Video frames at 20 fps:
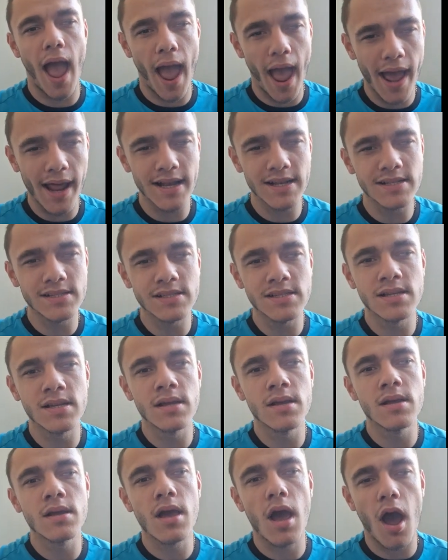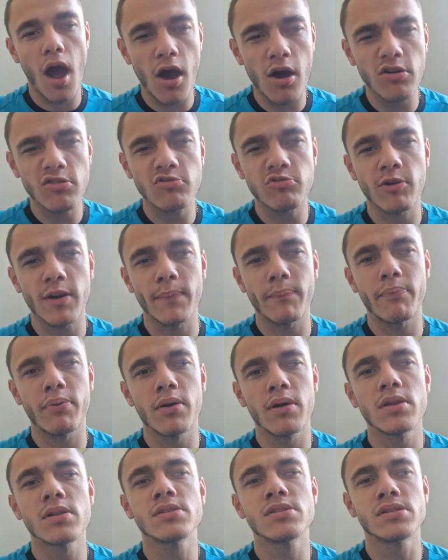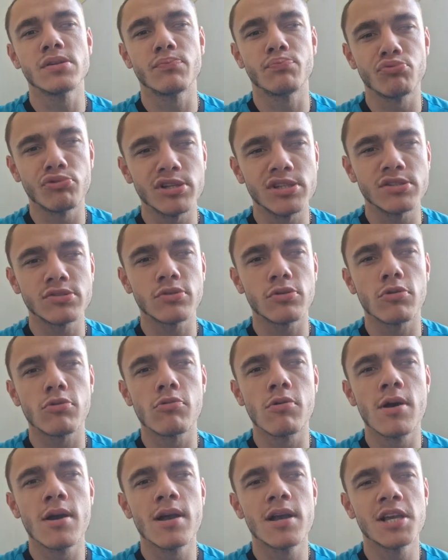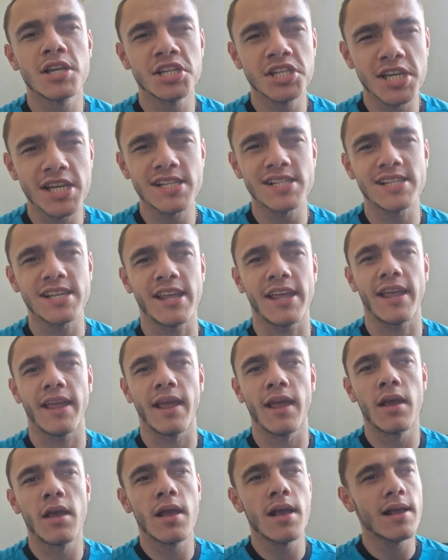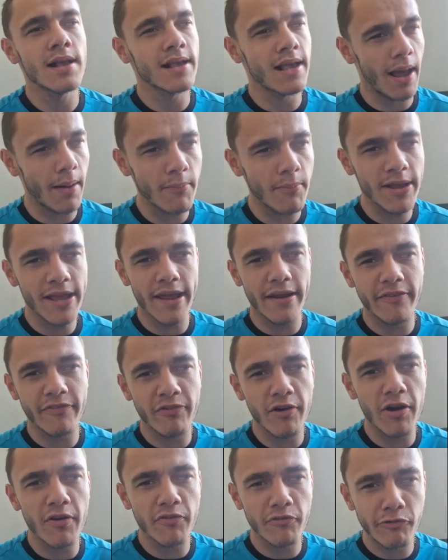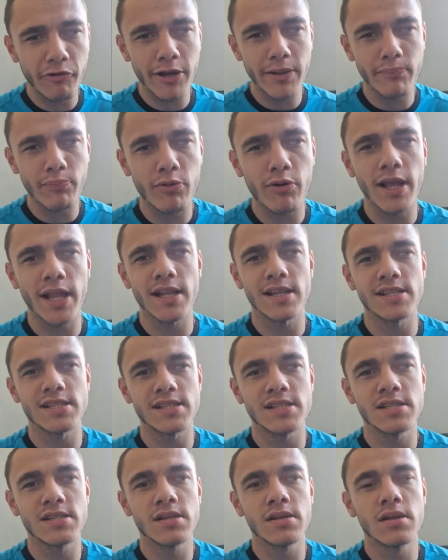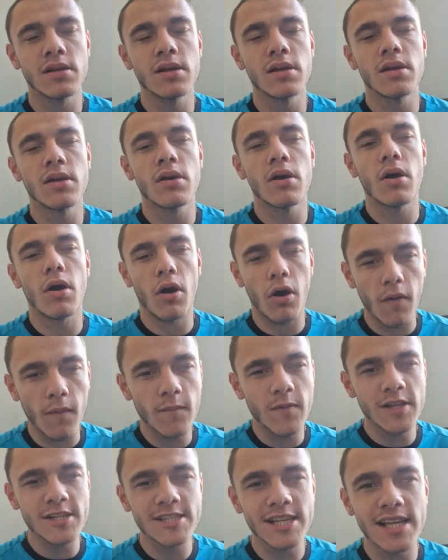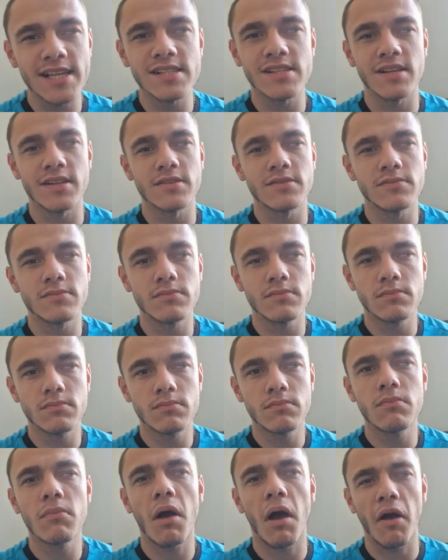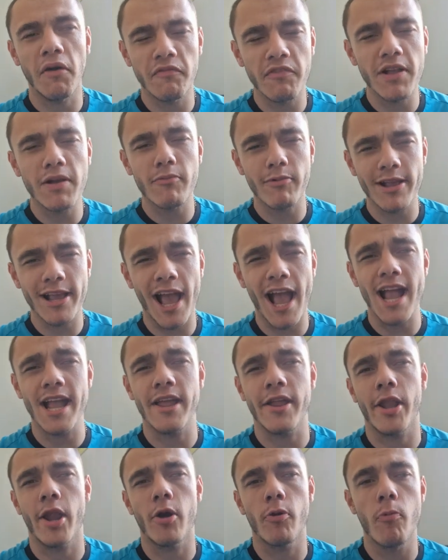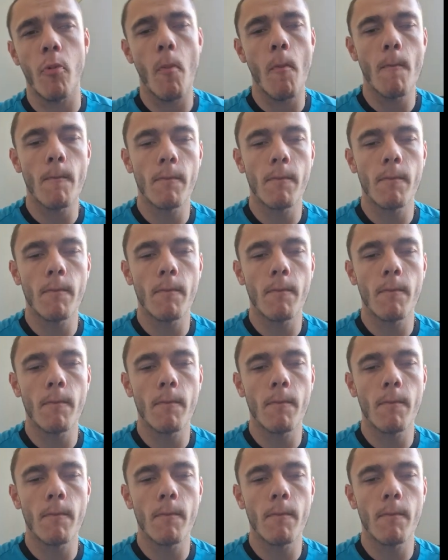and our trip to Bristol City. Can we get the first 3 points of the season? I think we can, you know.